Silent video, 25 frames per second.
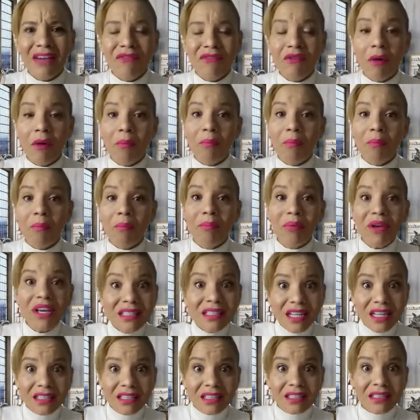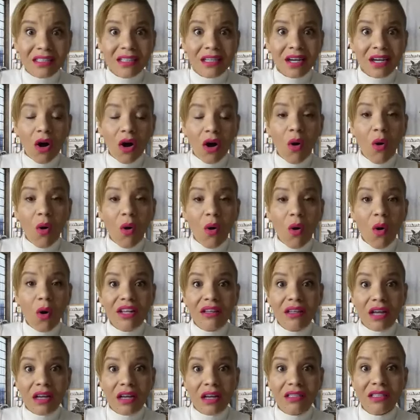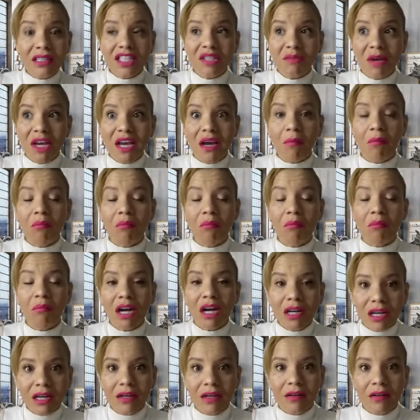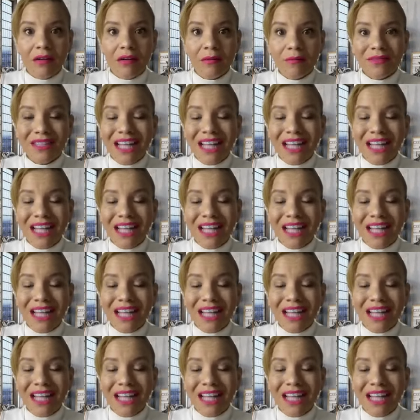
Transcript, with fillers: if a business, all it does is make money,